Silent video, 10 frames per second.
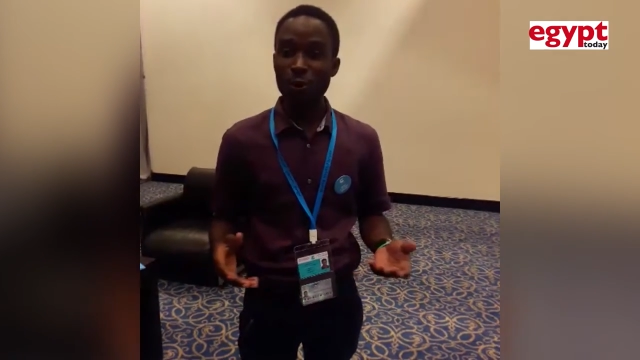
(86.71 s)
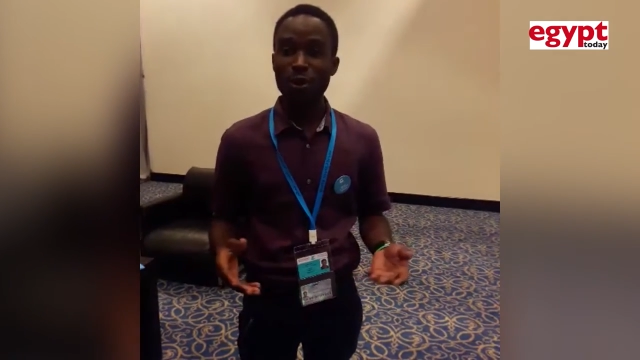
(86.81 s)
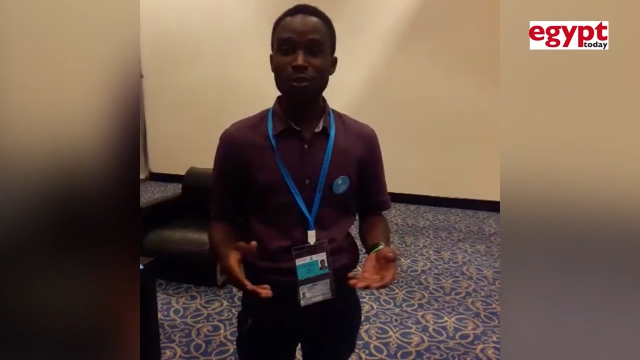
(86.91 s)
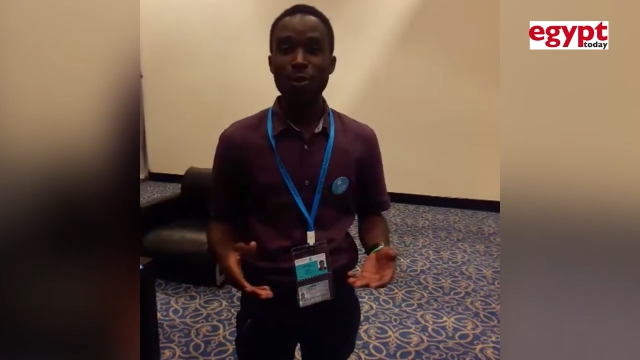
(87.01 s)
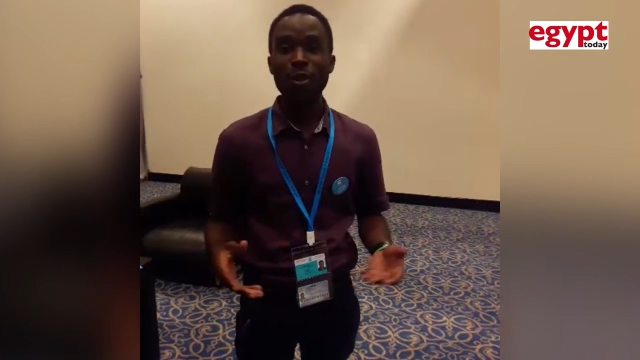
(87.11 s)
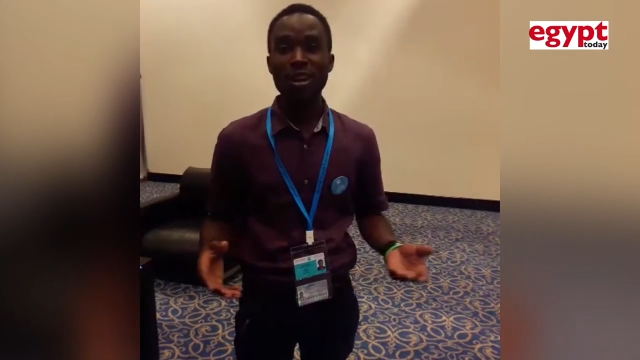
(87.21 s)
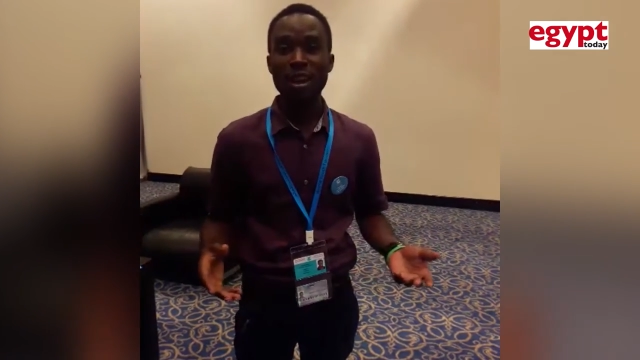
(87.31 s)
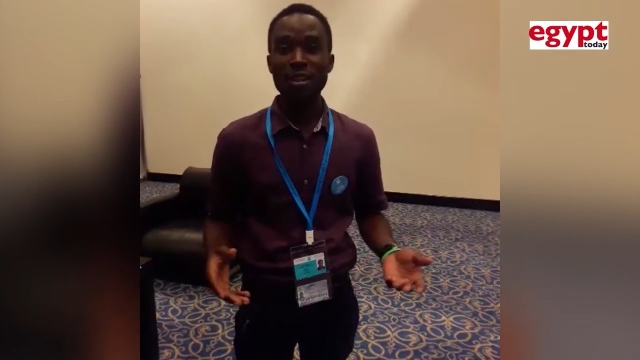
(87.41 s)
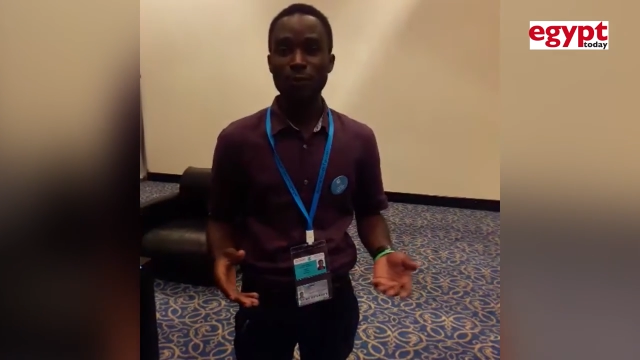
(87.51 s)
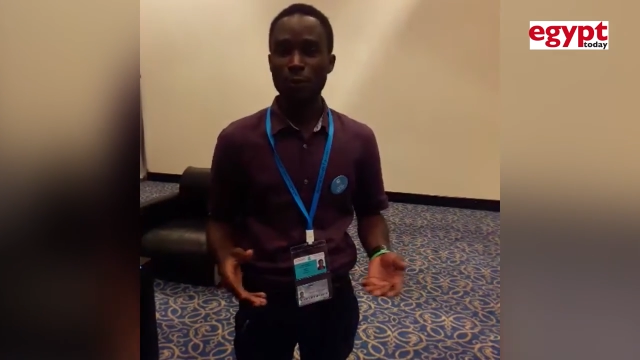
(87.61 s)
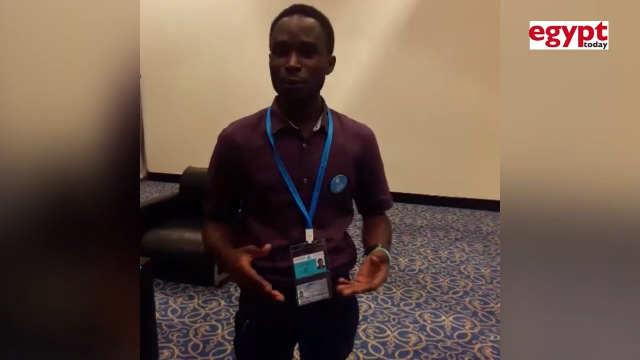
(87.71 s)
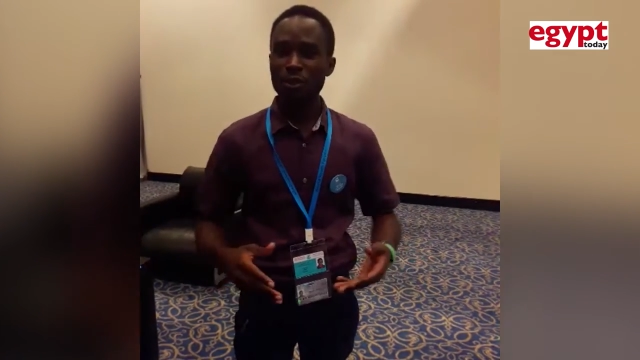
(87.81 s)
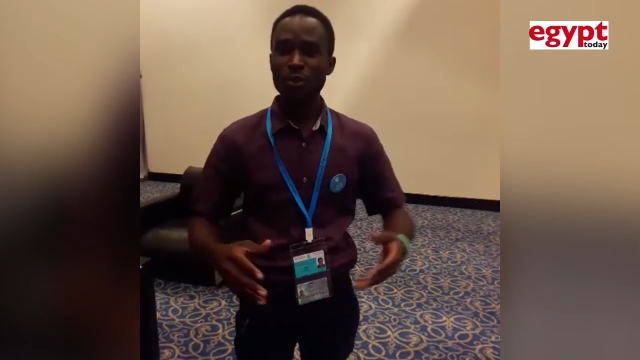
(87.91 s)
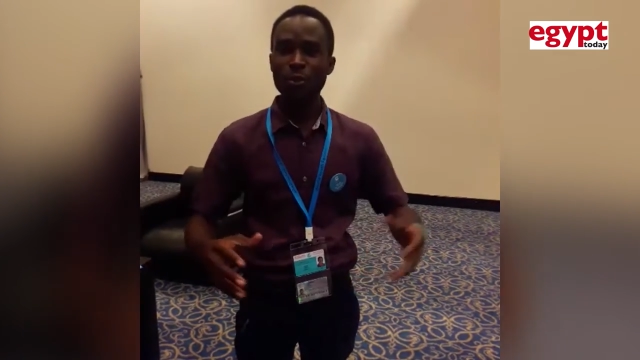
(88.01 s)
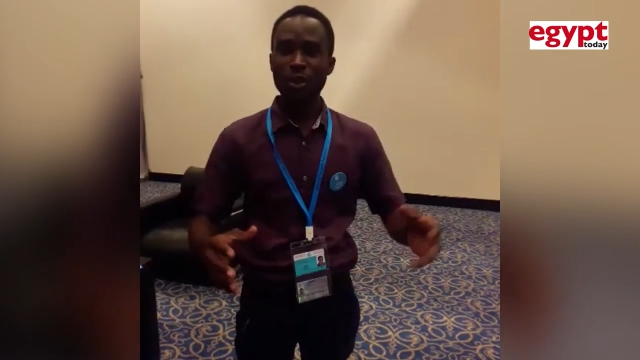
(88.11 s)
always organized for
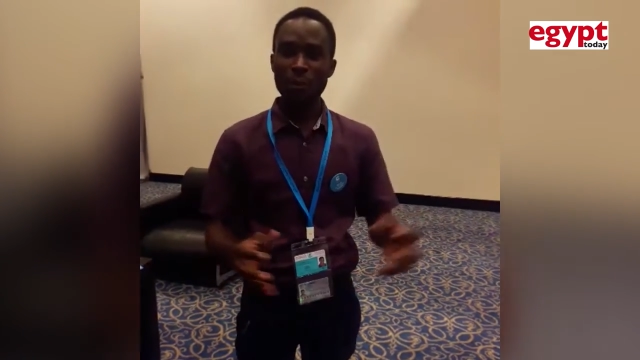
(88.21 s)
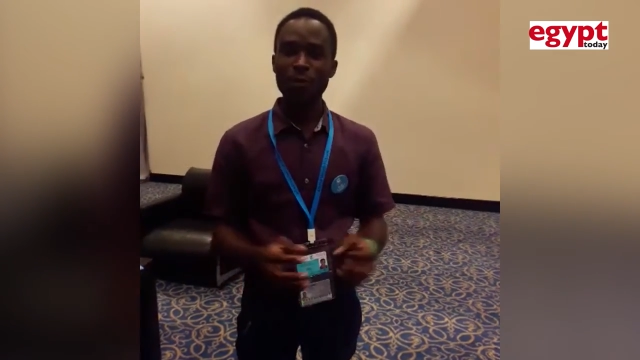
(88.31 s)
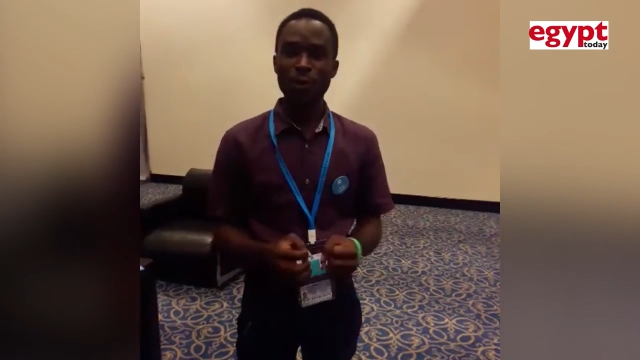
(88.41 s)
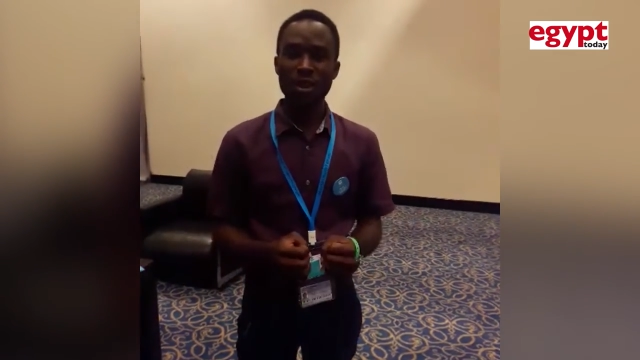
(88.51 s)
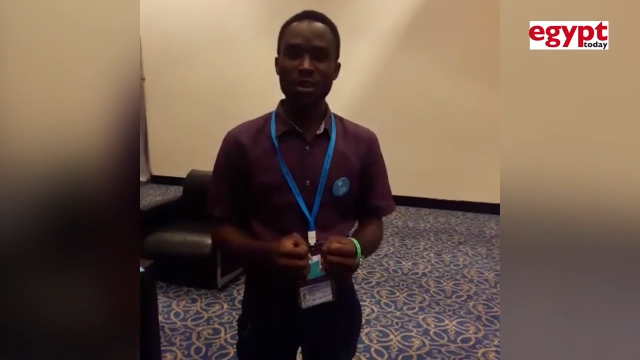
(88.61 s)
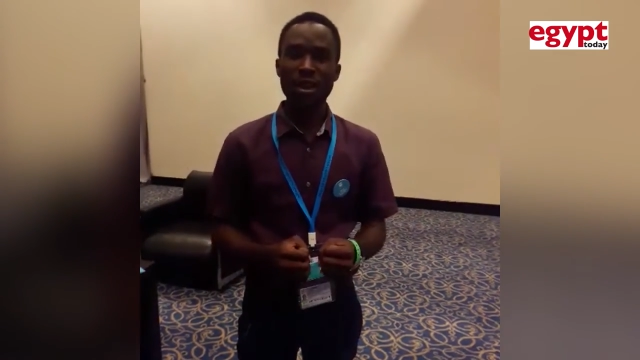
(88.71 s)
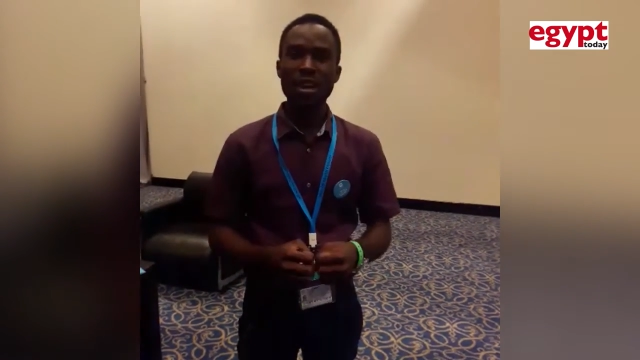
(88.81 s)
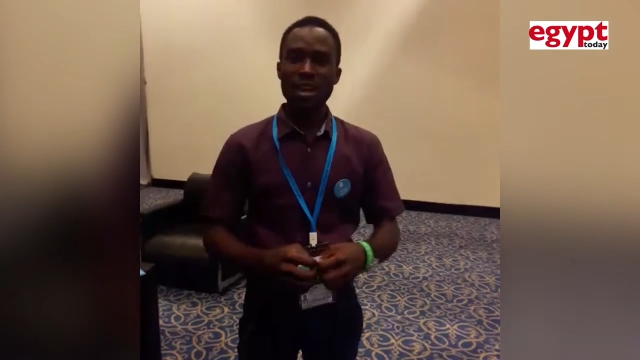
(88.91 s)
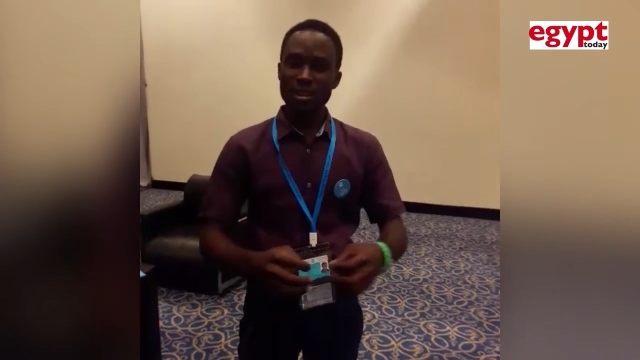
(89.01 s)
youths to come together,